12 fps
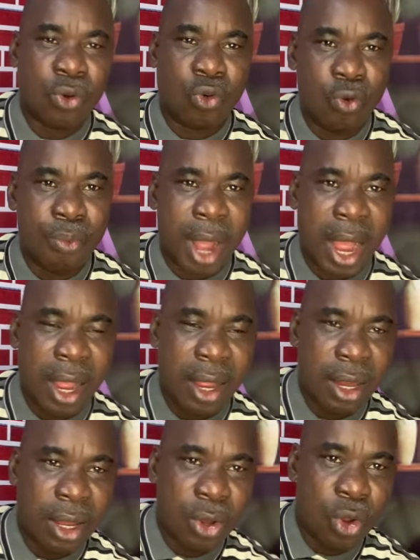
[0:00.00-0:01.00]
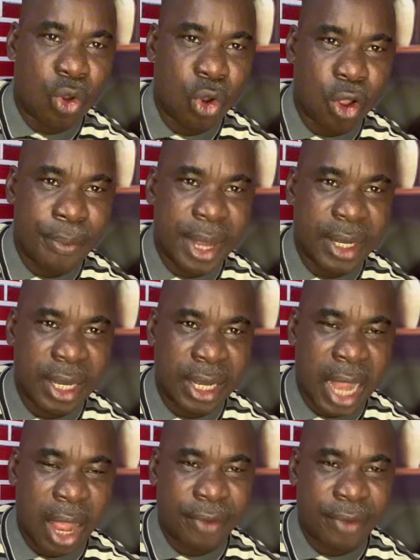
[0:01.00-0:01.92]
Guma local government area